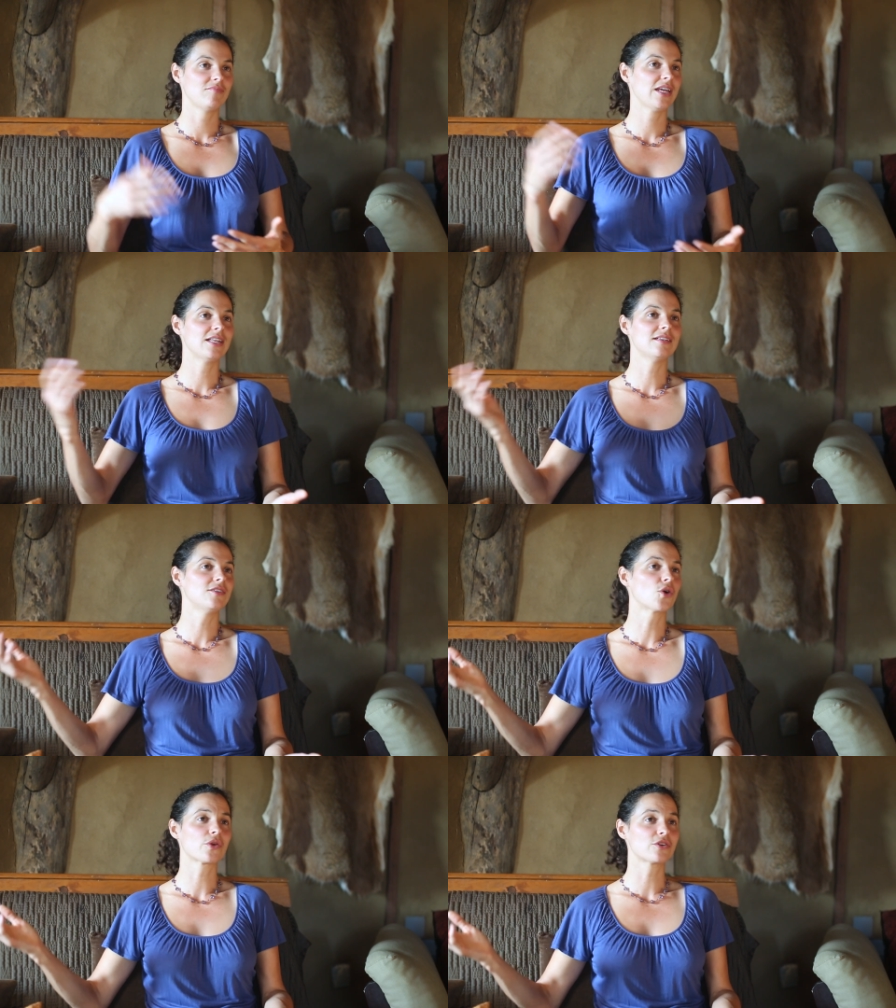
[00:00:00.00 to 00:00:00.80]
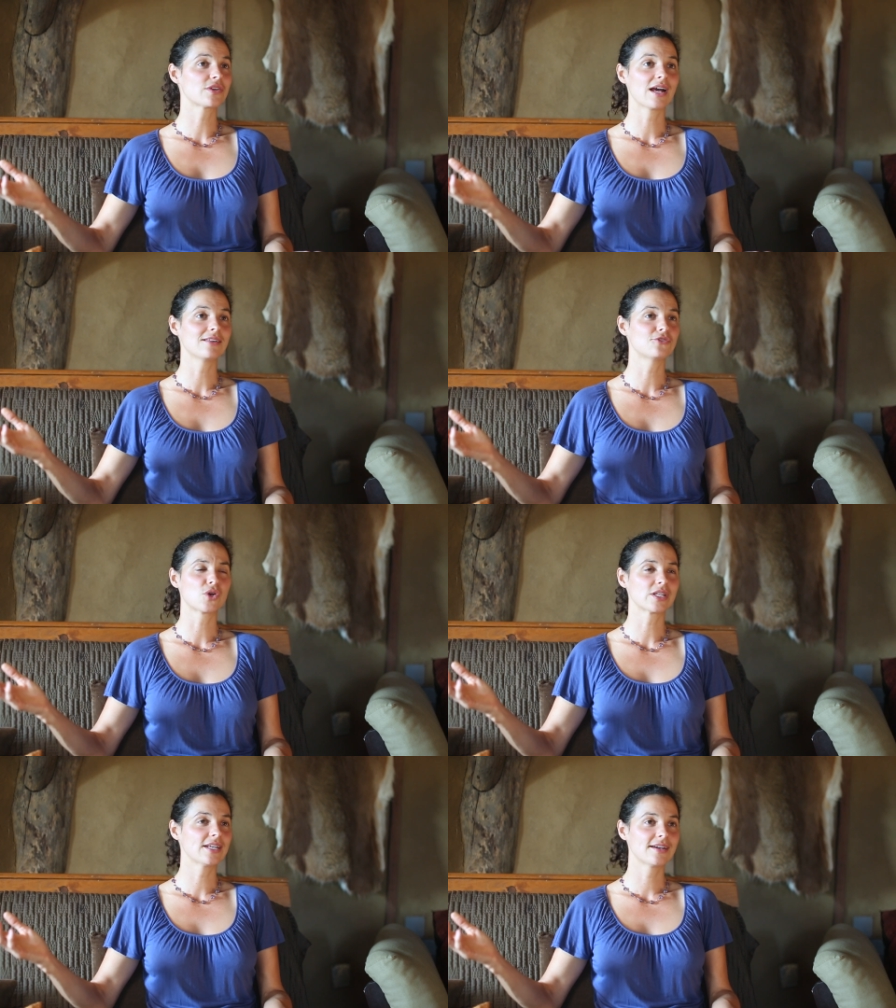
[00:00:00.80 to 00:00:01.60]
in Northern
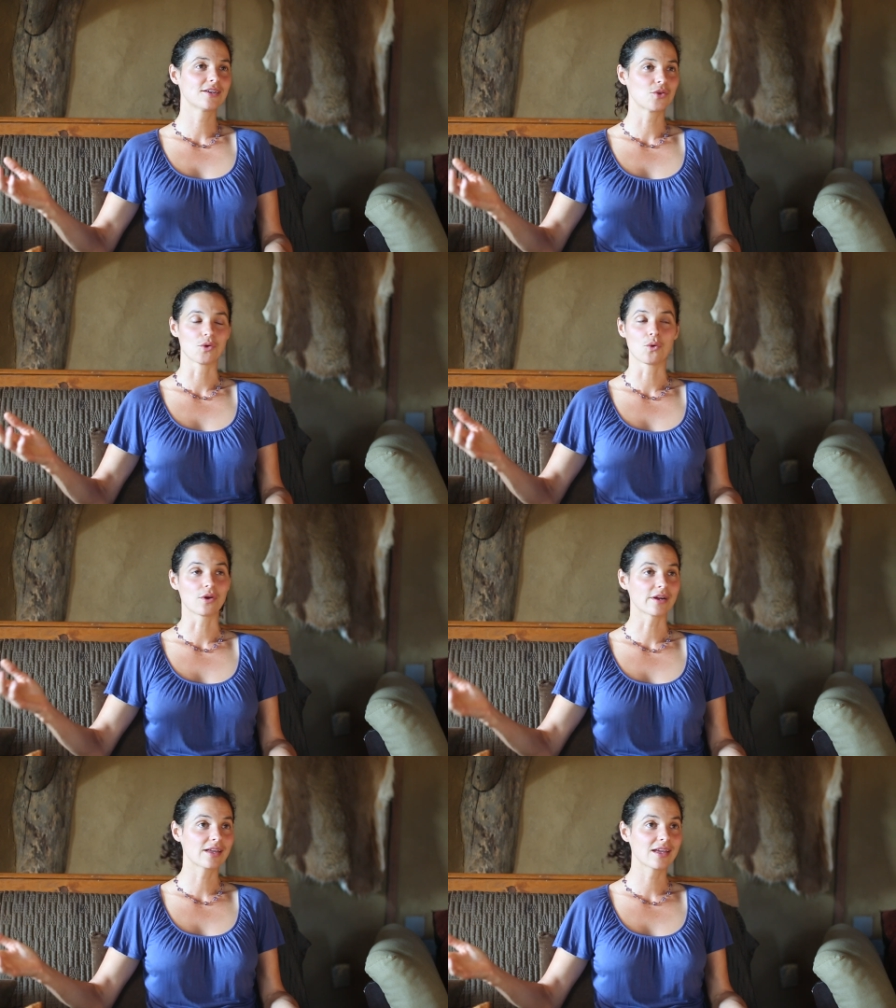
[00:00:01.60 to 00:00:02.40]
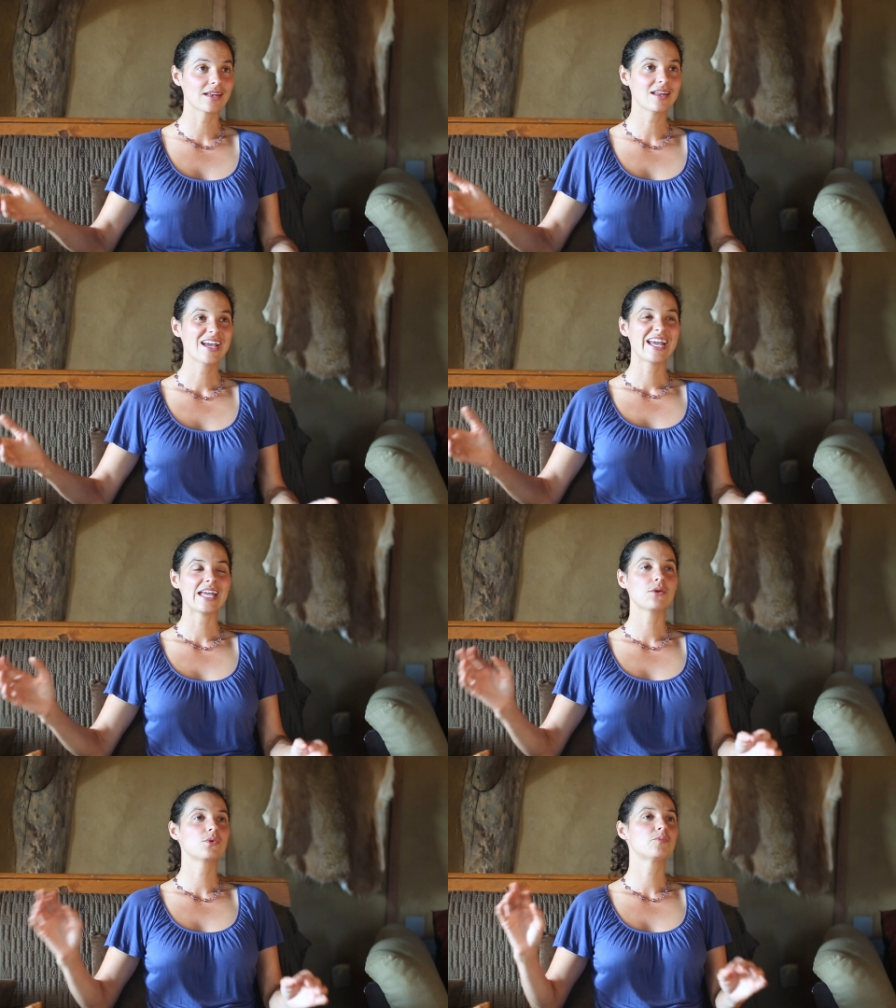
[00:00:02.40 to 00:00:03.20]
California or Oregon,
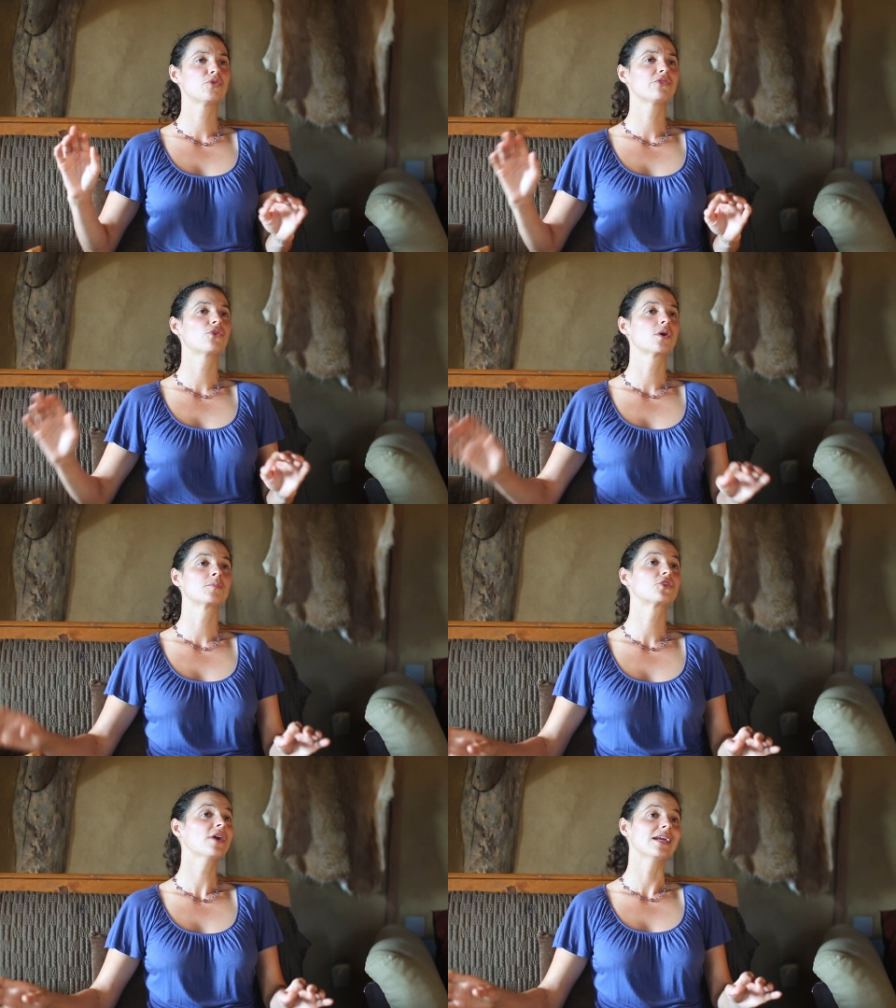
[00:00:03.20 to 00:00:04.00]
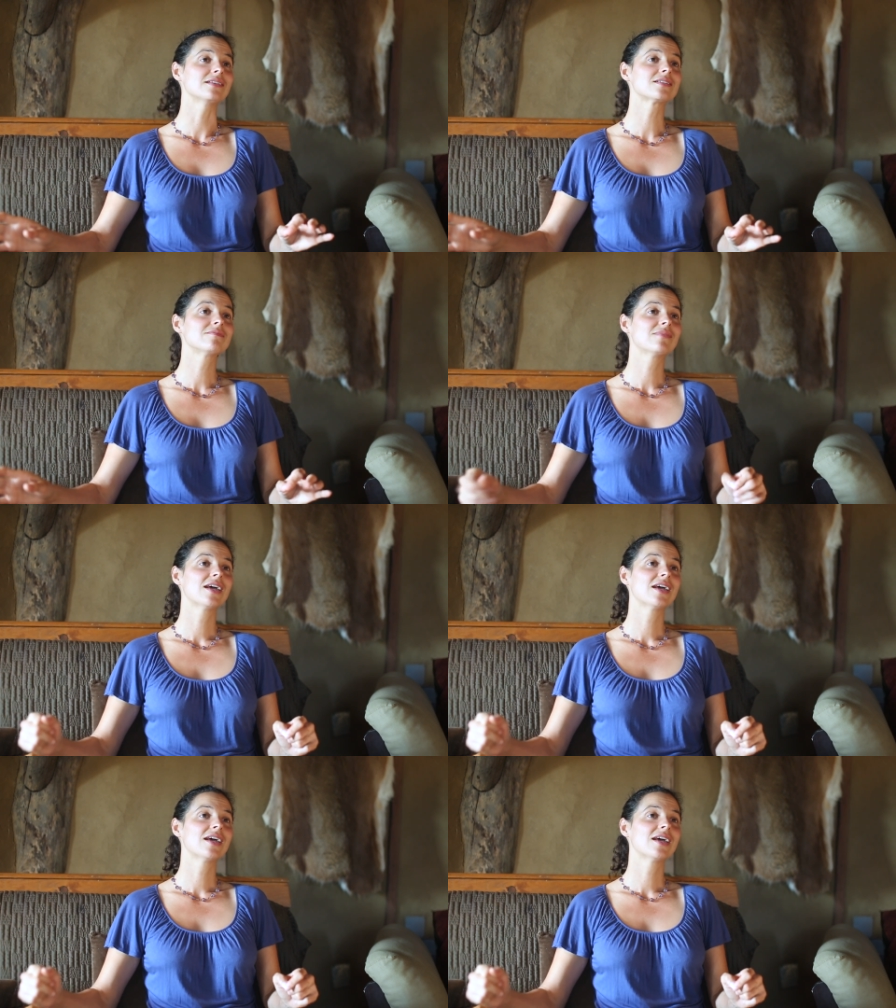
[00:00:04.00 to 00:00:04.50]
it would perform great.